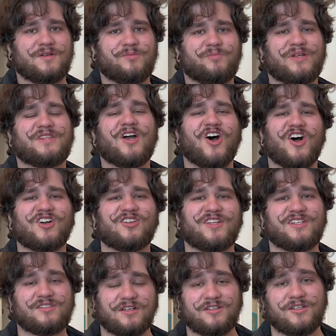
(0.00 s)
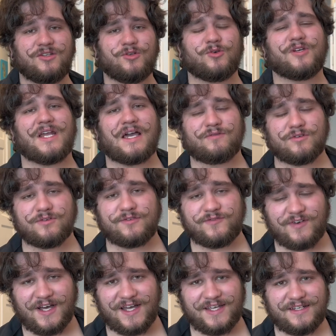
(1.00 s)
Pick the ugliest onion you can ever
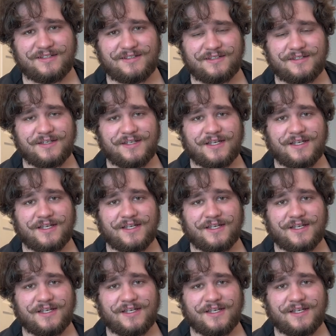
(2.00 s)
find.